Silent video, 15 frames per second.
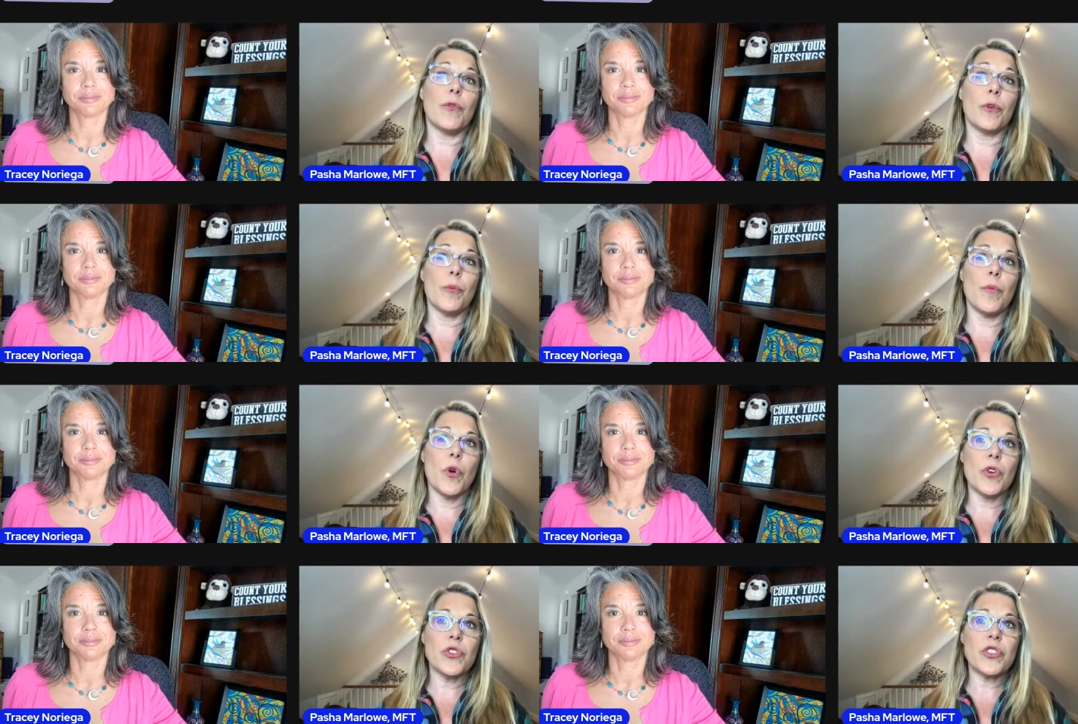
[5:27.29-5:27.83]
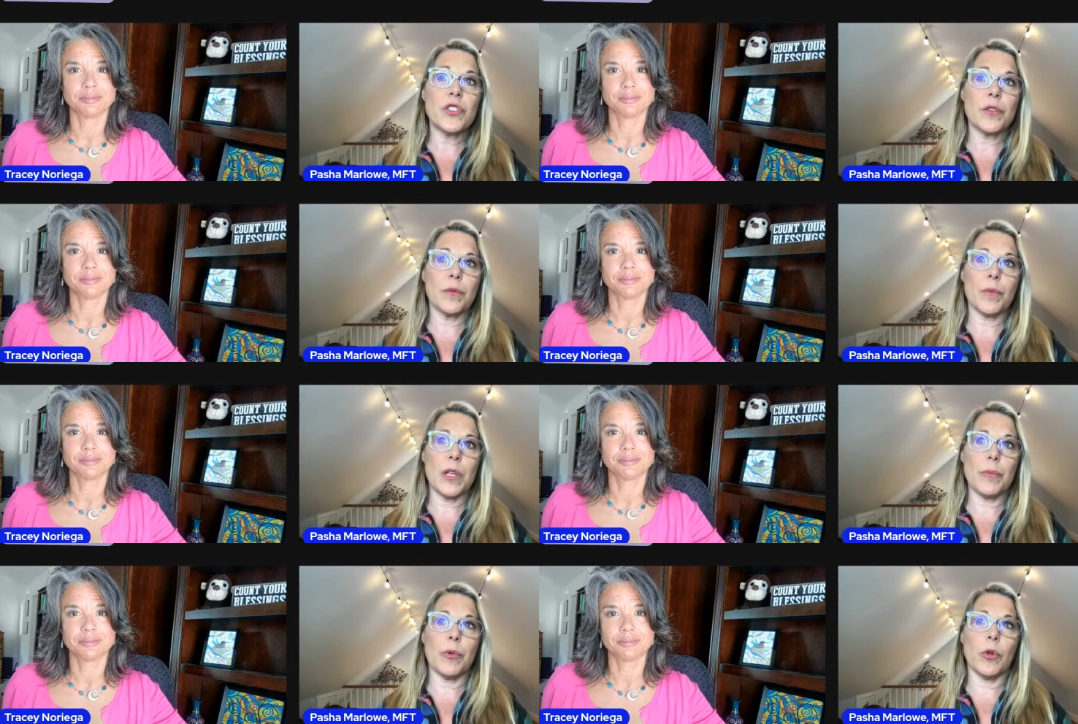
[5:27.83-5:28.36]
Speaker 1: for
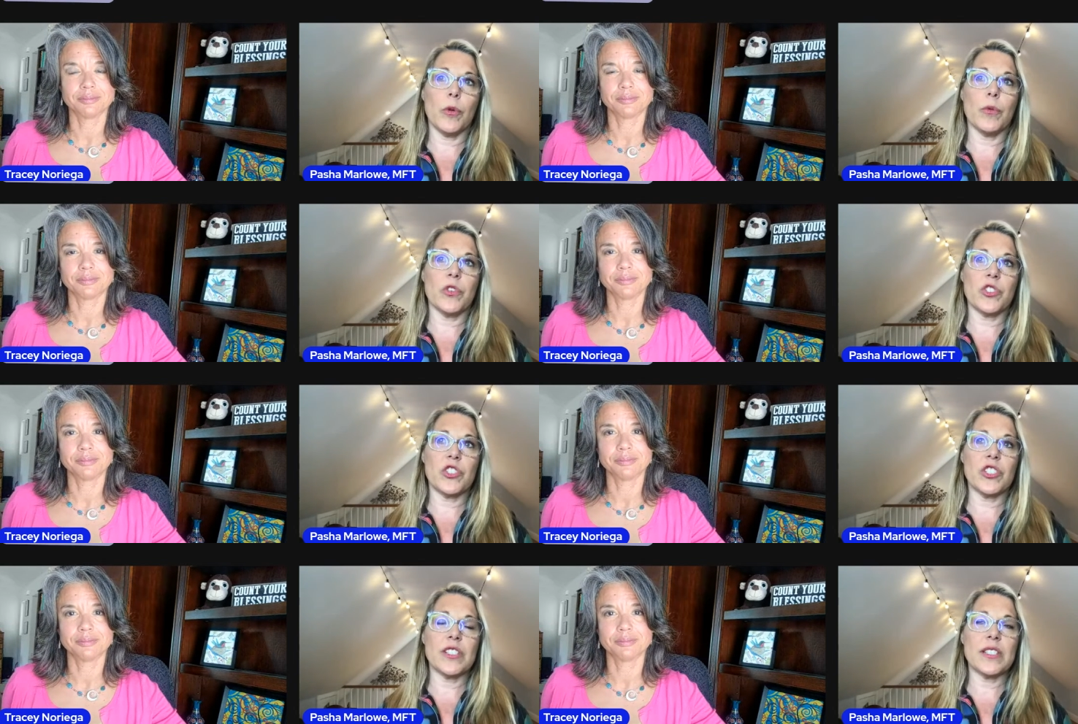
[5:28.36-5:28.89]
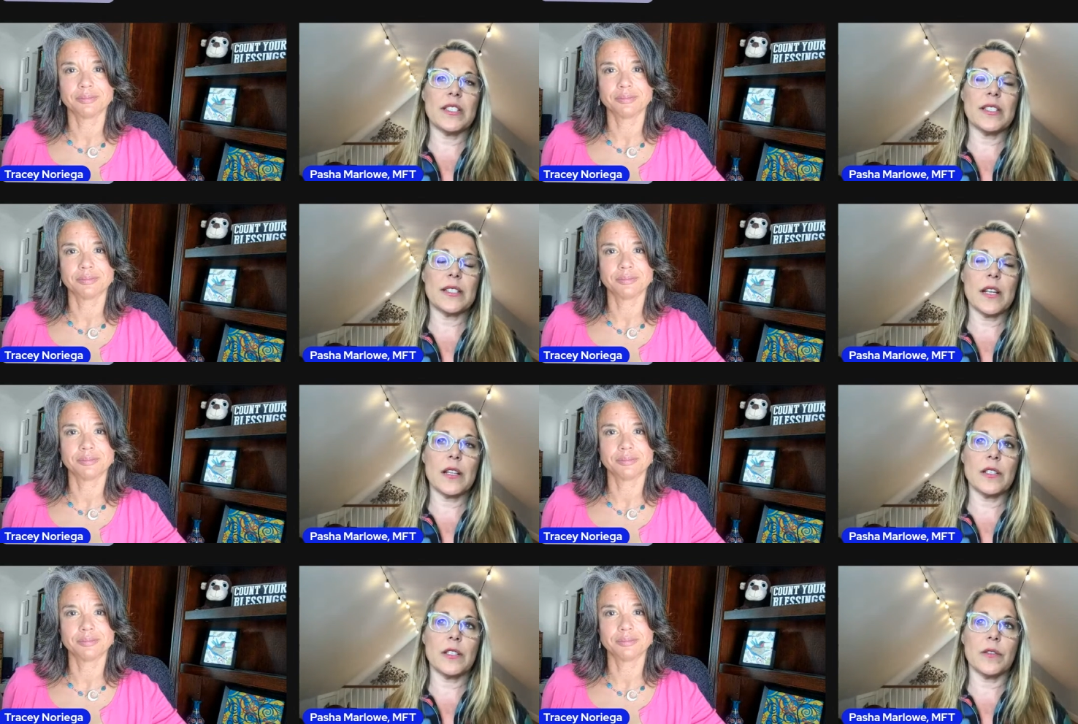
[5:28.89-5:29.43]
most people, it was
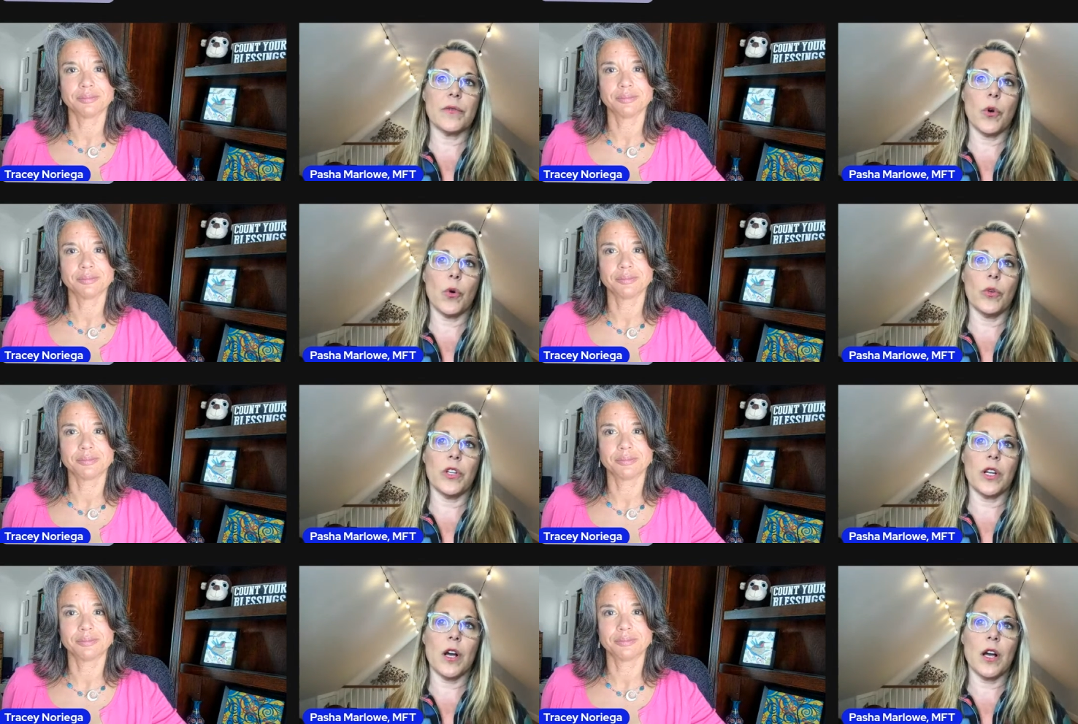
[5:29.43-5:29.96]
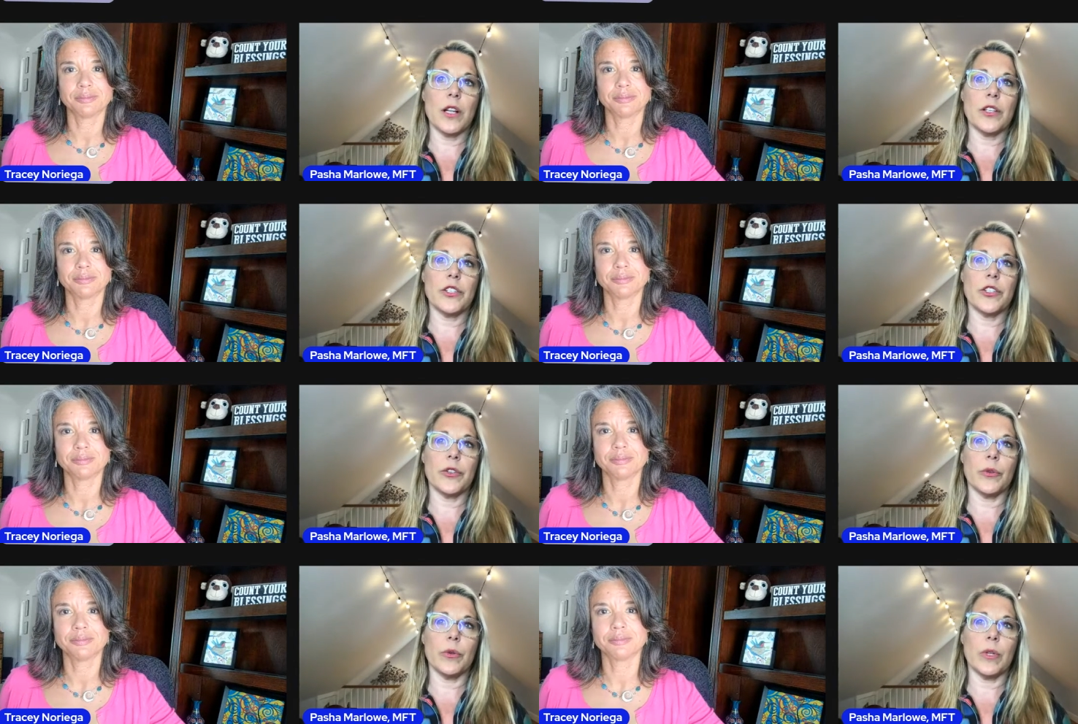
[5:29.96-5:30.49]
just the sense of holding
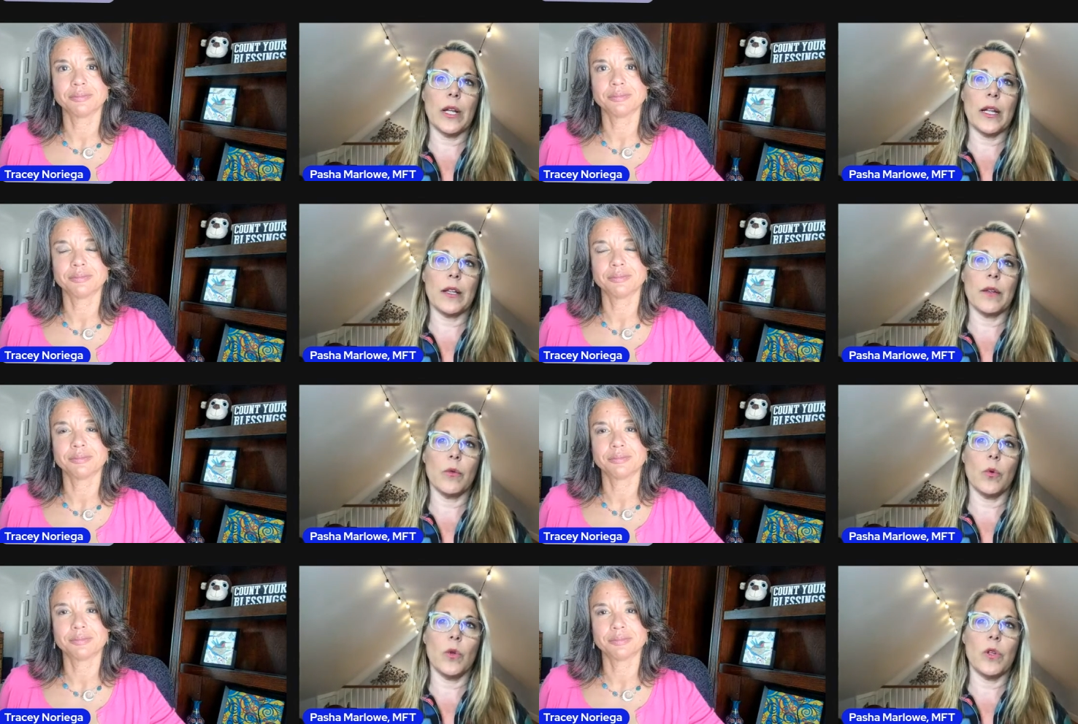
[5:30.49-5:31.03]
on to like,